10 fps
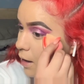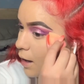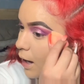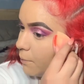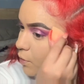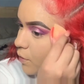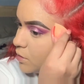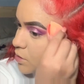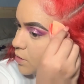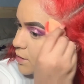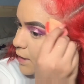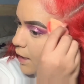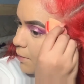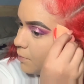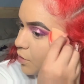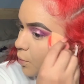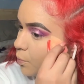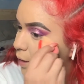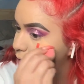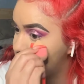I'm going to set the
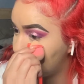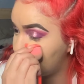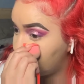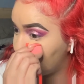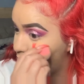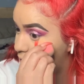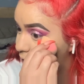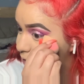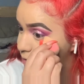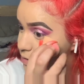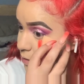rest of my face.